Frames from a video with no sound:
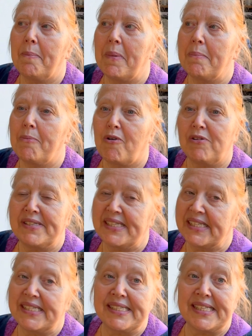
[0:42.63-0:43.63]

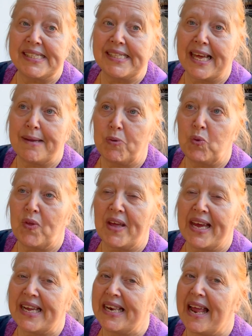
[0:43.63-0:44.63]
Morrisons the same, all they
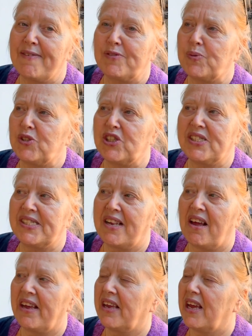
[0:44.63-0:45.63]
had left were just
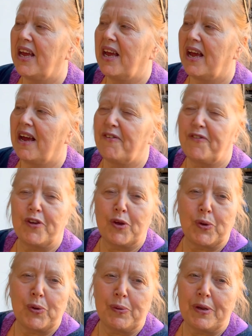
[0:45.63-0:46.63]
like a
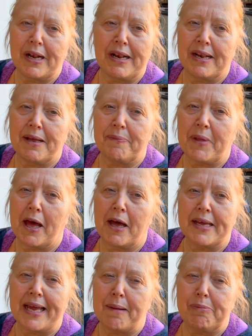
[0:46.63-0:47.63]
few little
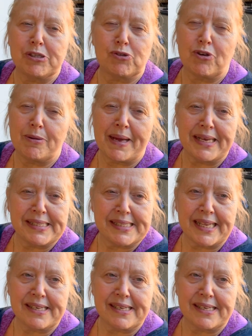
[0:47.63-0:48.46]
Cadbury's cream eggs,